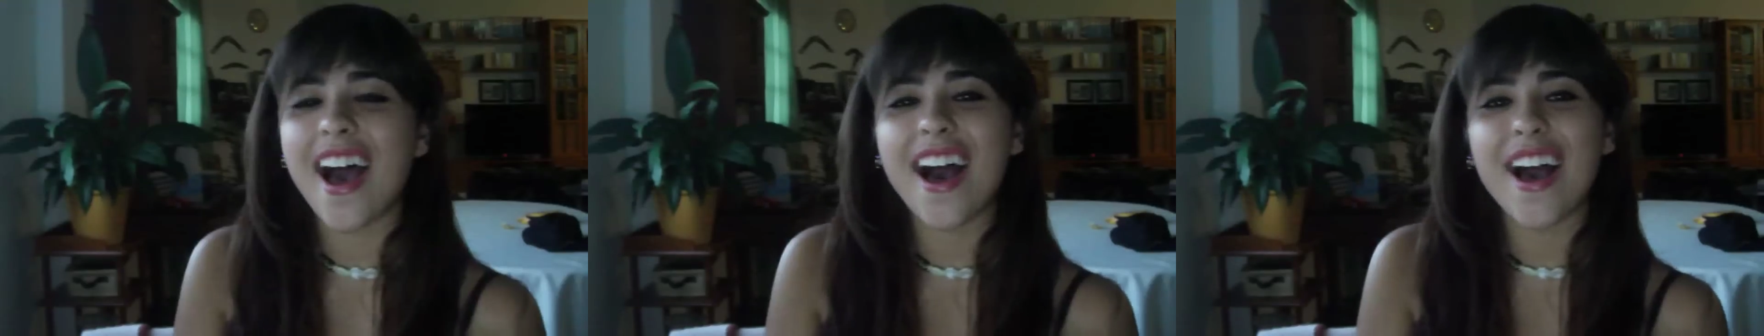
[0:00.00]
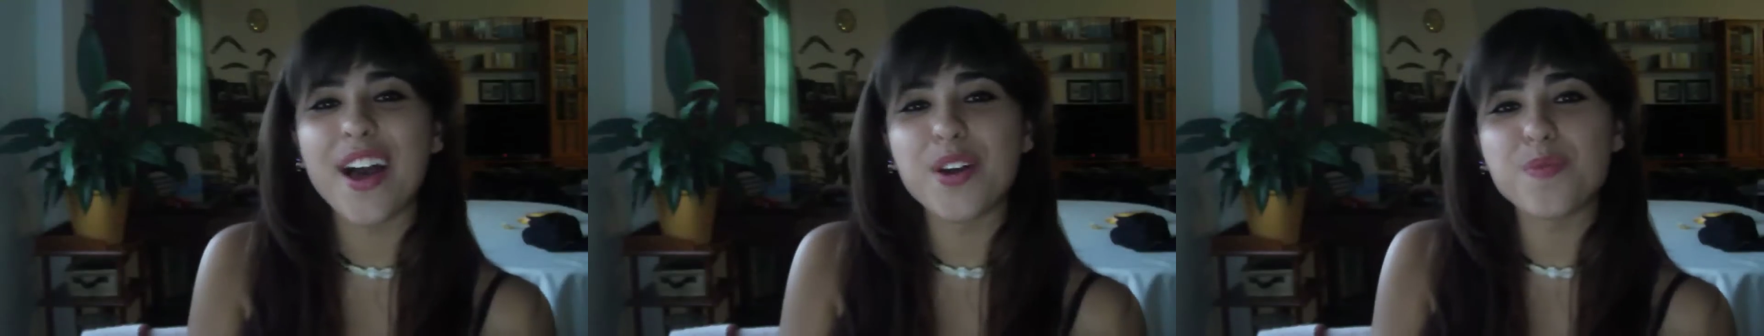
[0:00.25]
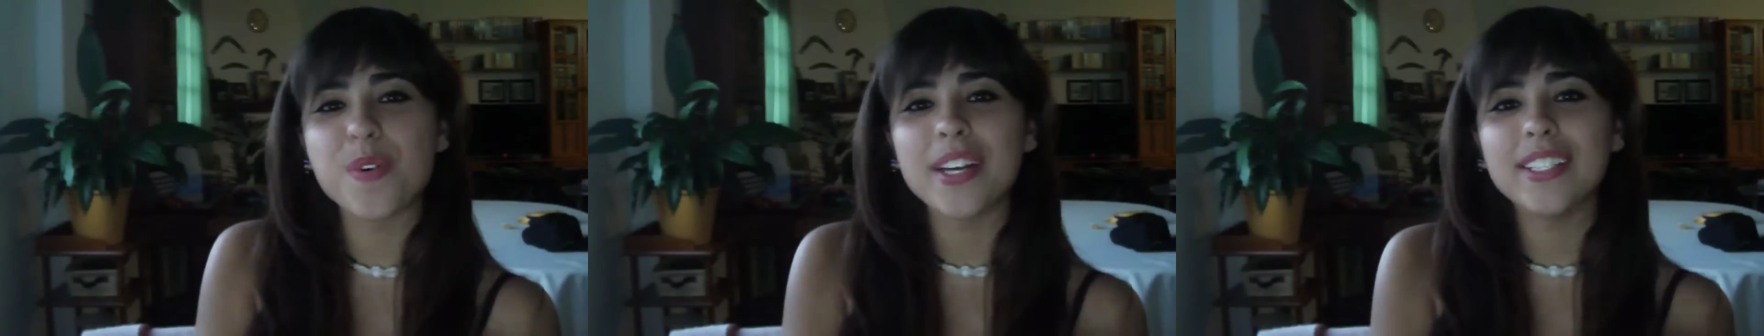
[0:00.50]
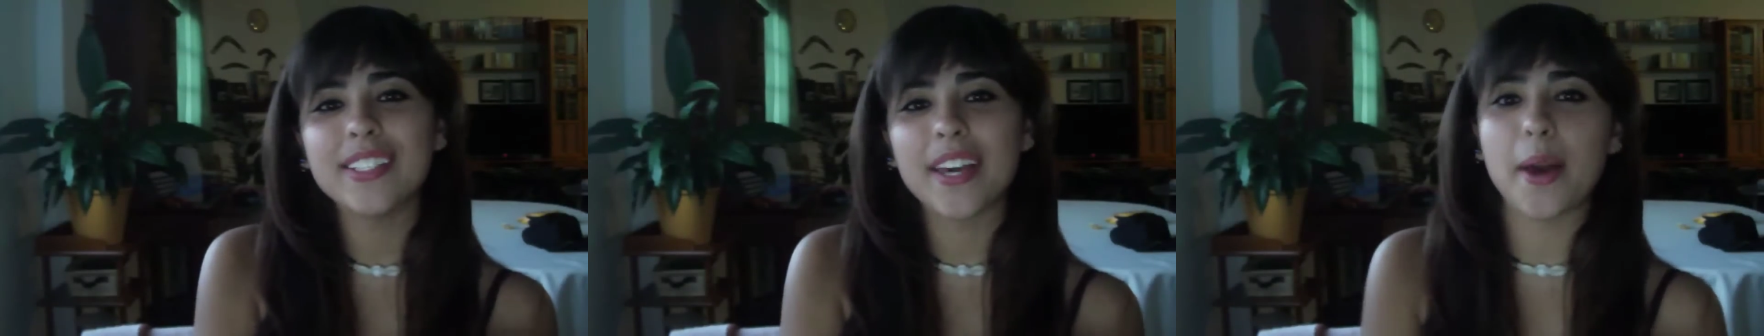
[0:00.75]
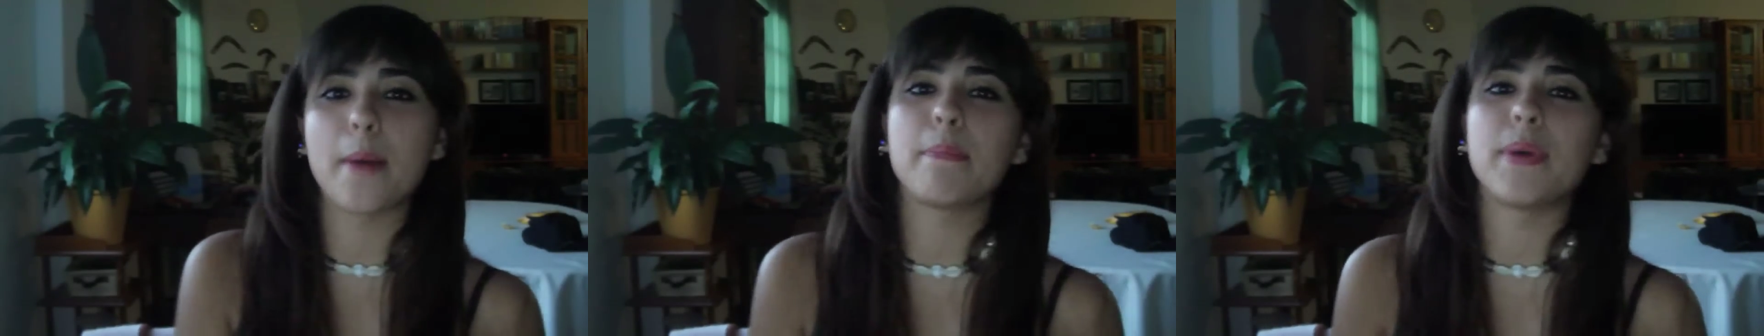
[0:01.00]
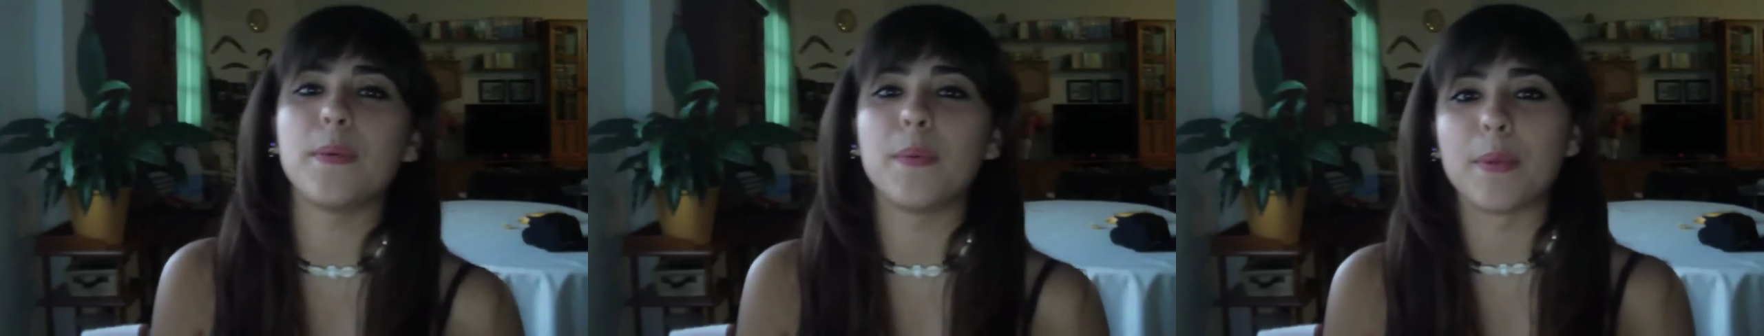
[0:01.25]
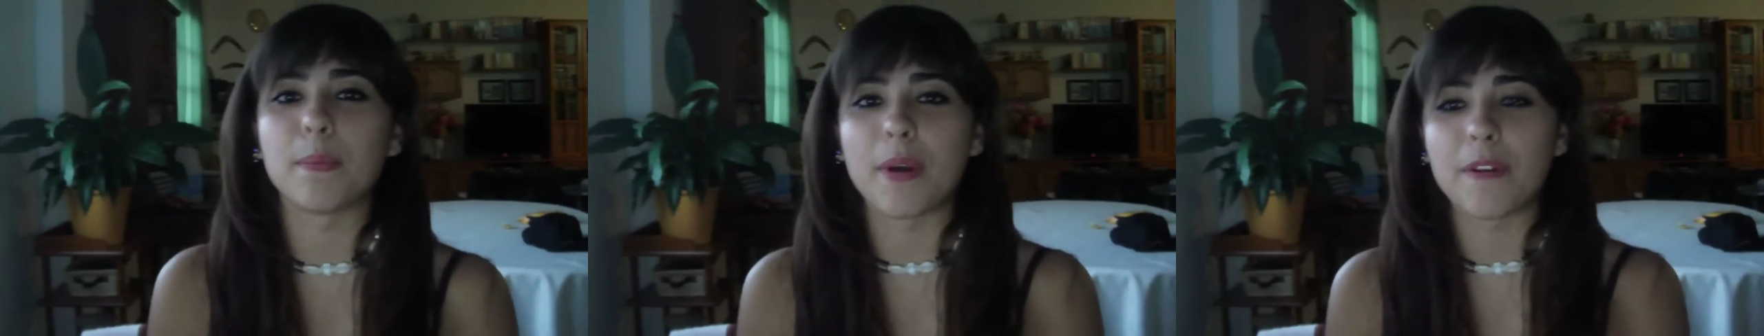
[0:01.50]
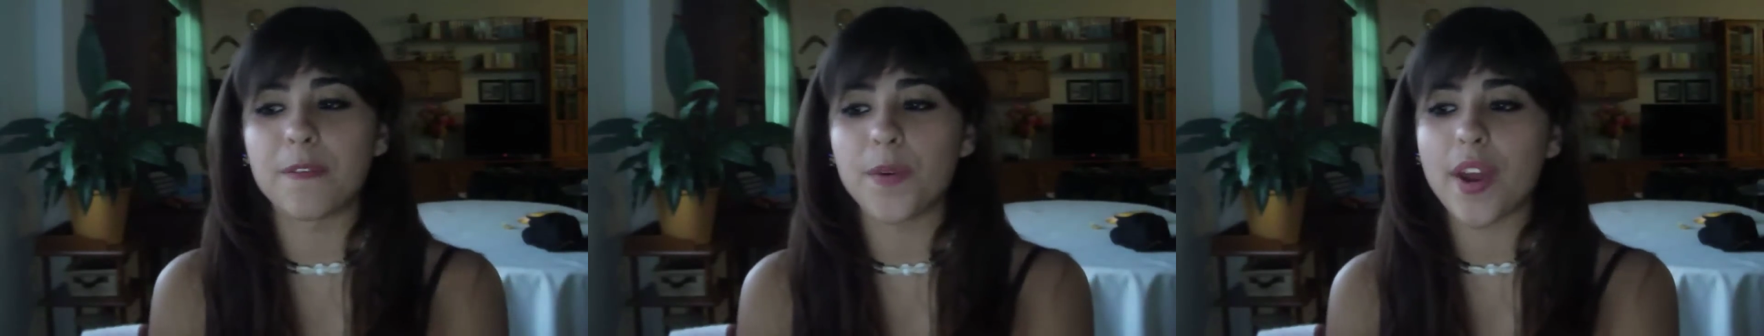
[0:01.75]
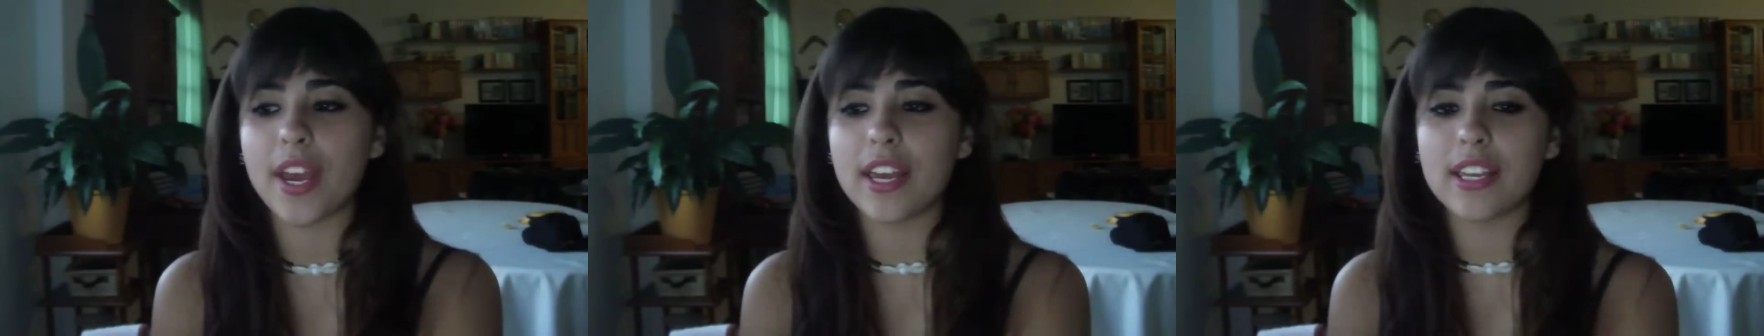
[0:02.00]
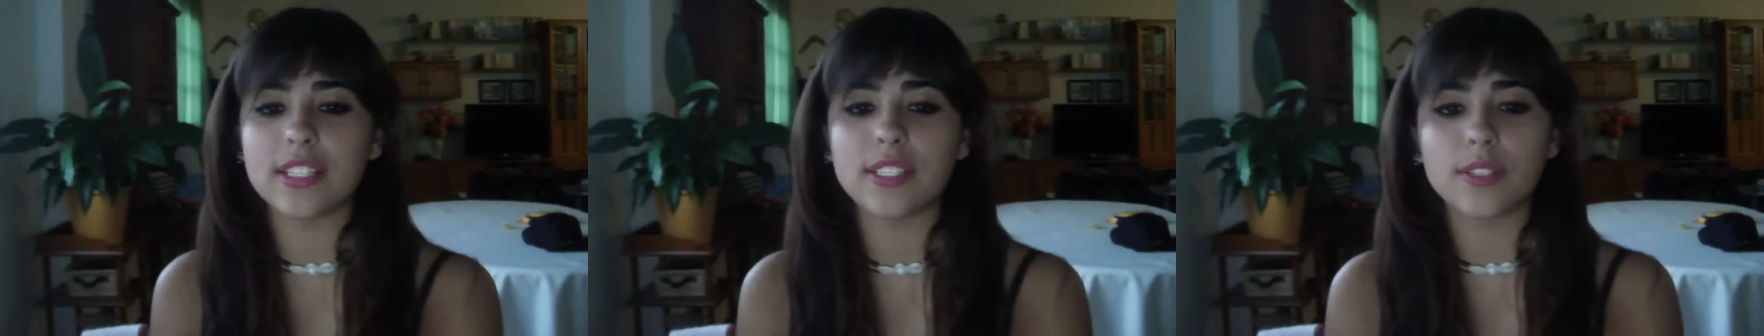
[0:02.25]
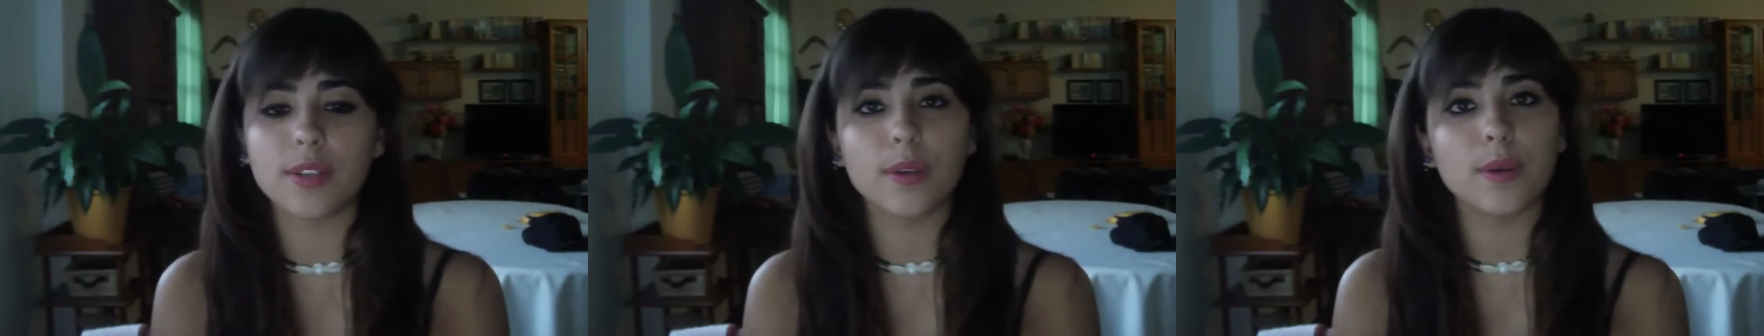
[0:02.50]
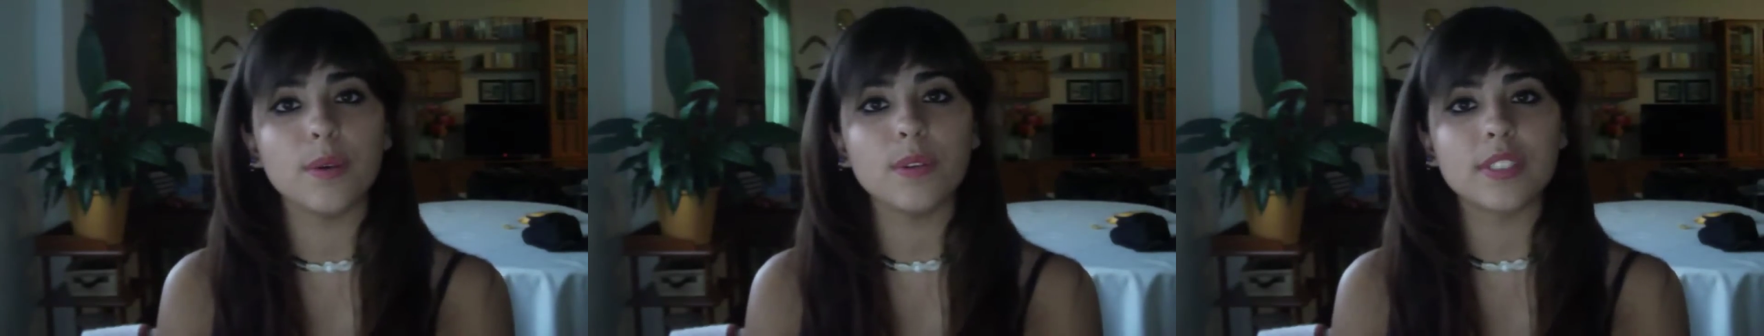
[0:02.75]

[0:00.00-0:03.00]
I went camping with my friends too,